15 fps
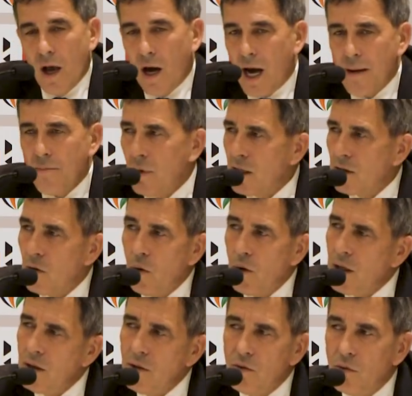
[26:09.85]
I'm not
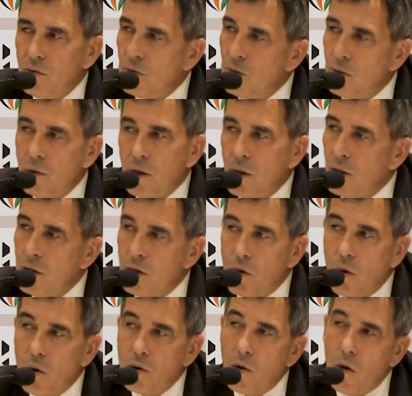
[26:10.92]
going to
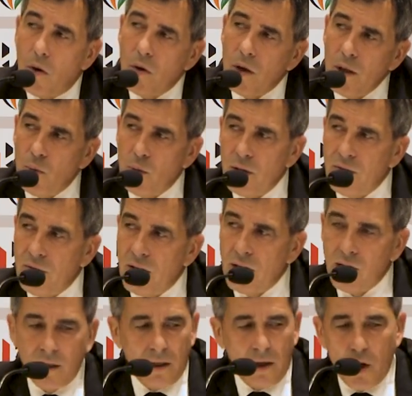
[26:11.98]
talk only with
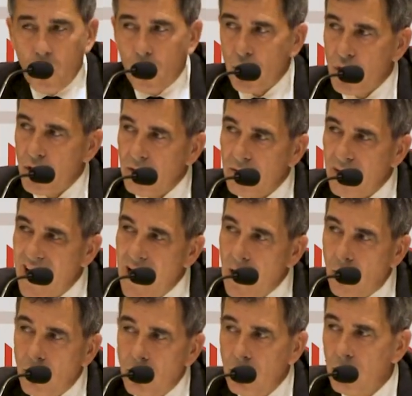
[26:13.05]
the coaches
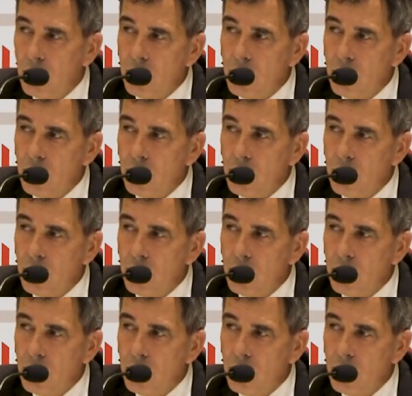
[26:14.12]
now.